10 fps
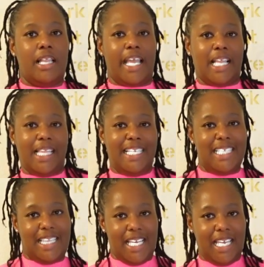like
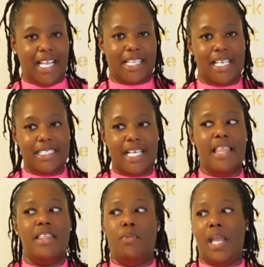lacy thingy like this,
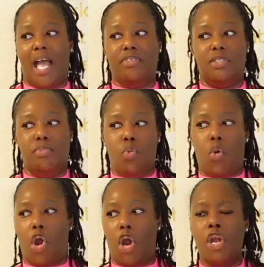and then we have some
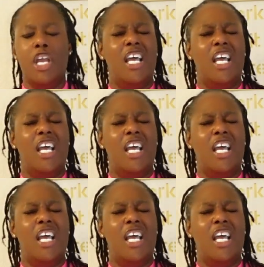more